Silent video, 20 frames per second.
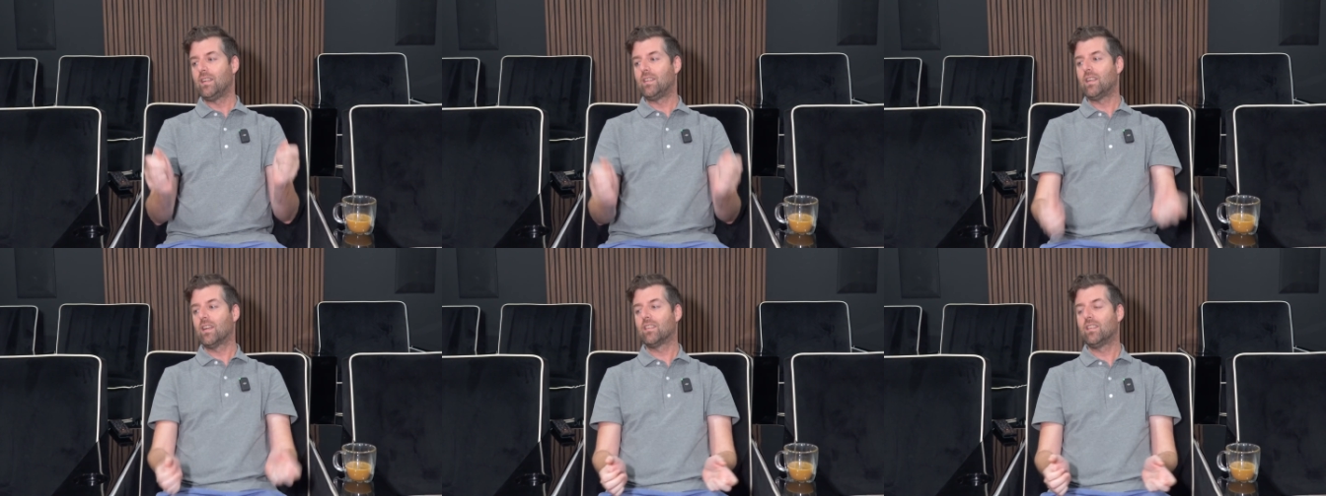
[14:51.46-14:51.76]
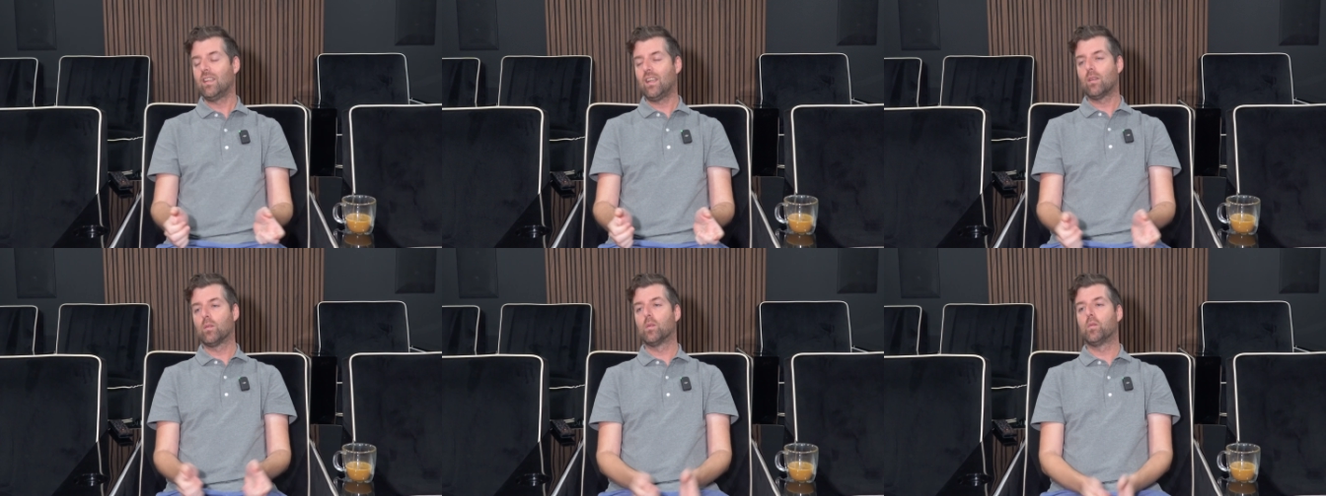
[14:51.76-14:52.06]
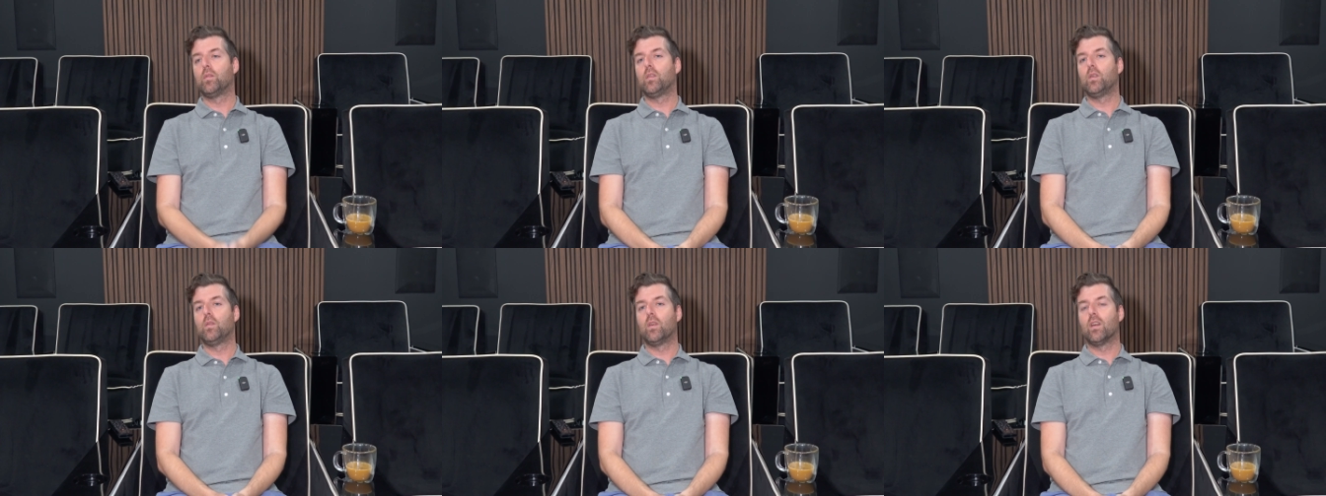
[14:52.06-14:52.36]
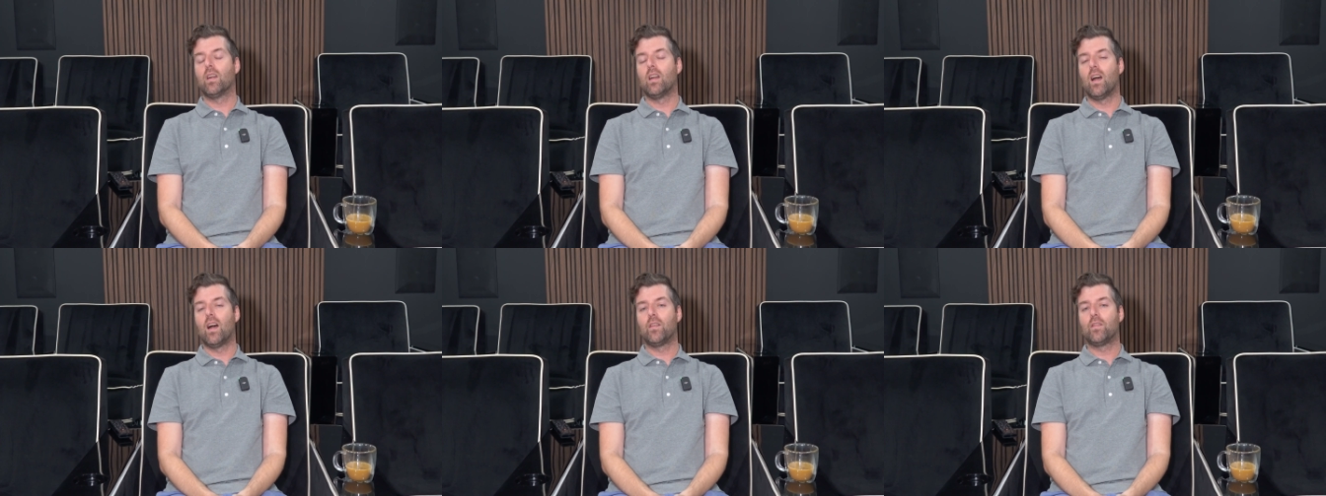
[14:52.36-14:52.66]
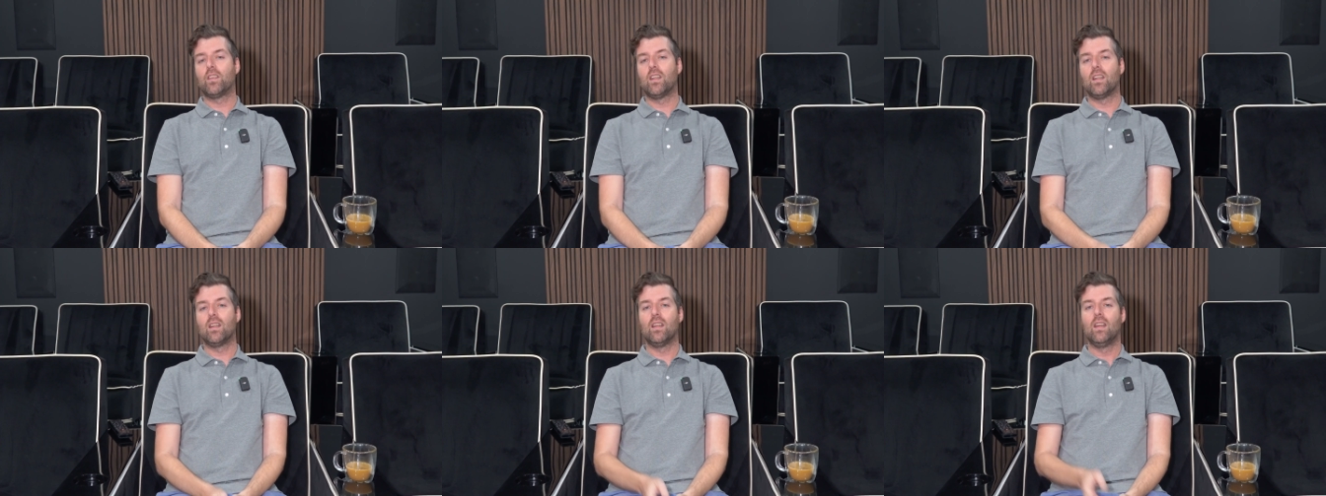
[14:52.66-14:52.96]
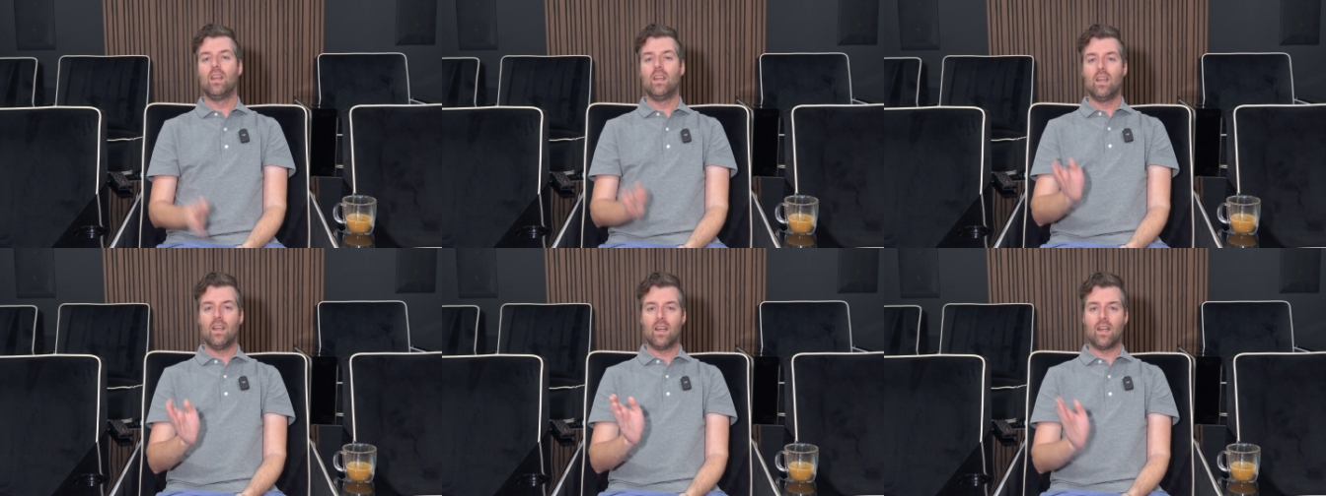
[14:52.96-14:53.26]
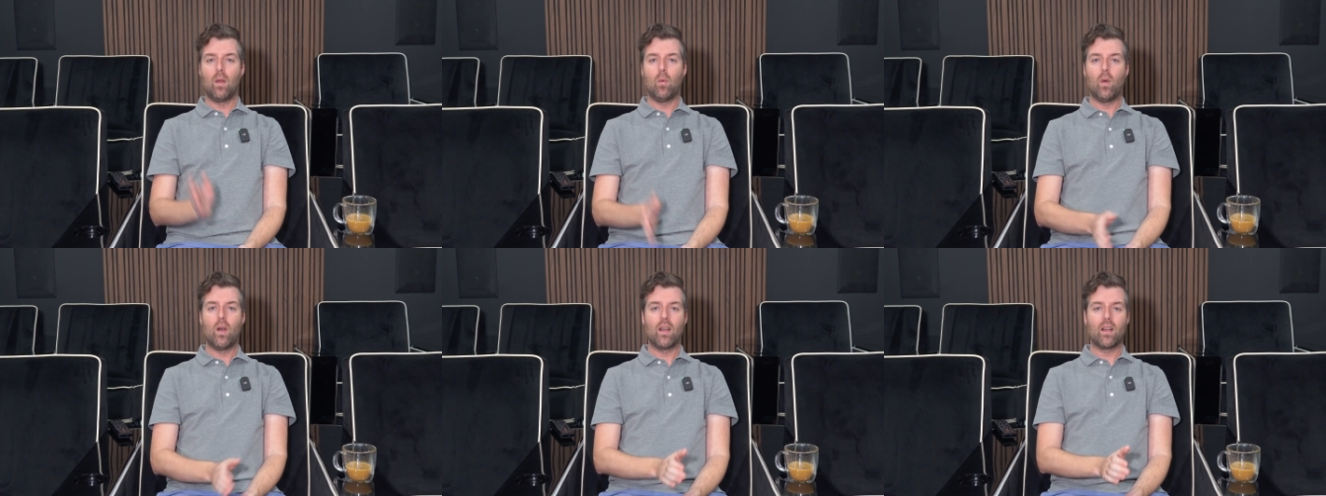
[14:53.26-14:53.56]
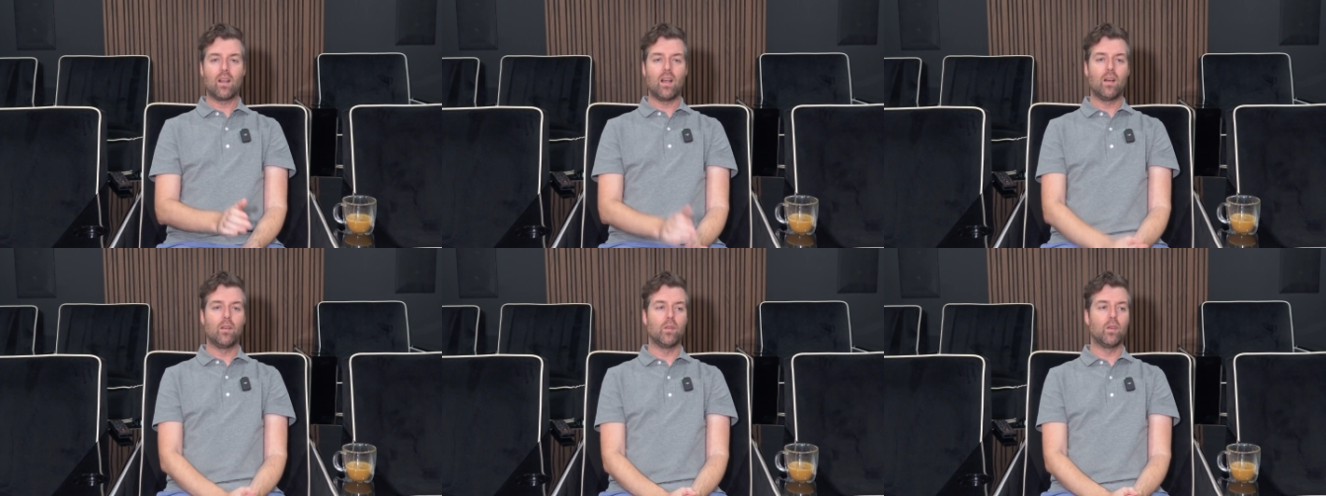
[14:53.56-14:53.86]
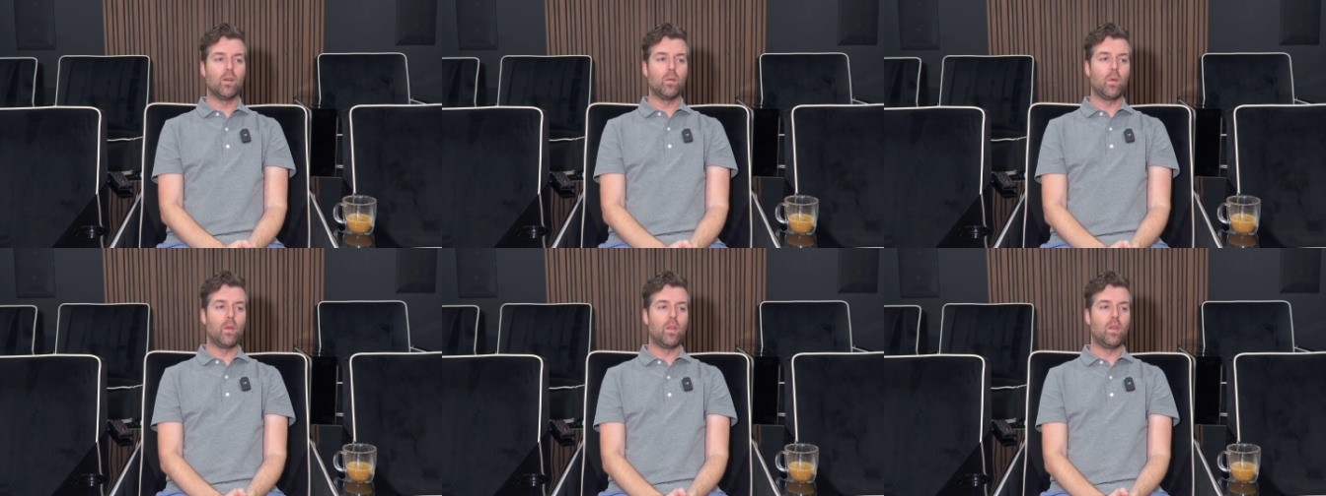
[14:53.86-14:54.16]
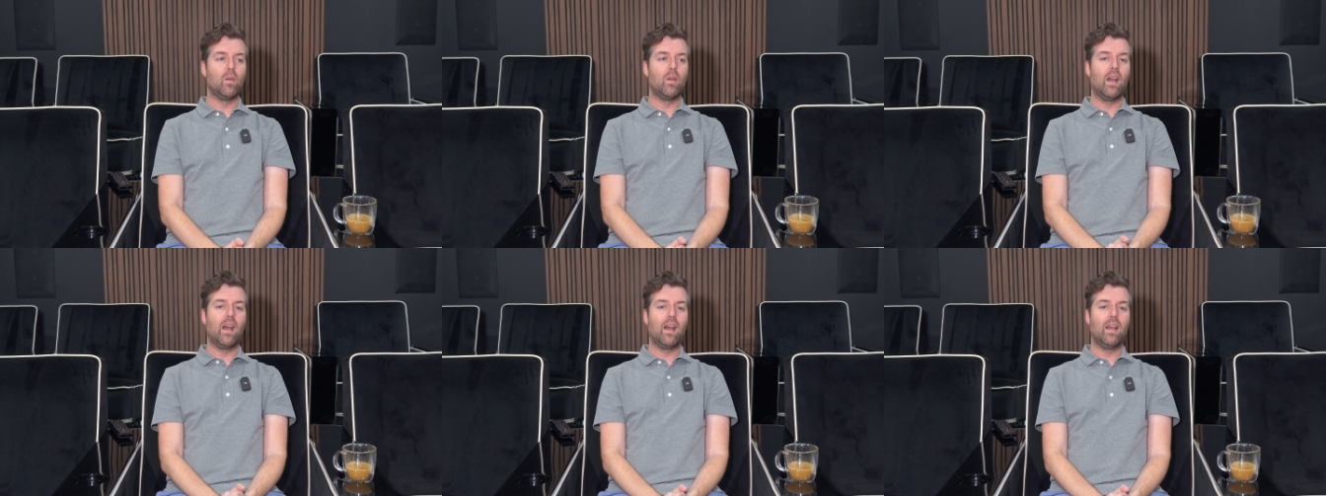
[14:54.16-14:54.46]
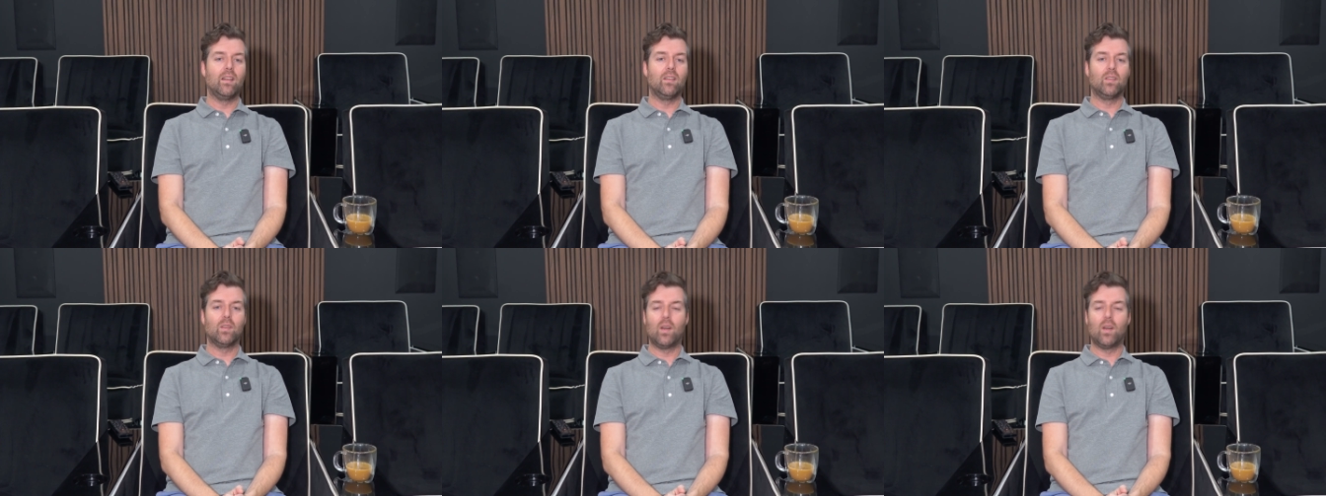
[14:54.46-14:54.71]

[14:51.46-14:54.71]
doesn't get reviewed very often, and I want to cover it with you guys.